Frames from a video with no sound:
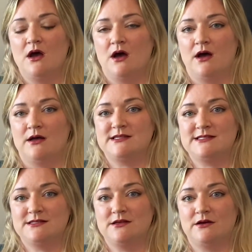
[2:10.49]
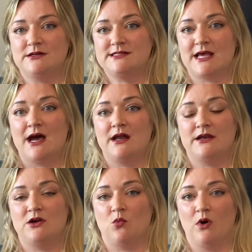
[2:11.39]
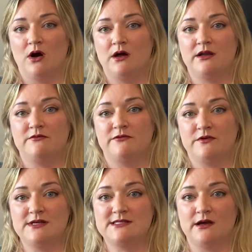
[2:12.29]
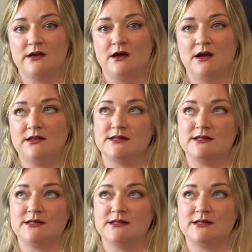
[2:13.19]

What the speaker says: SAD and your WAD and free cyanide,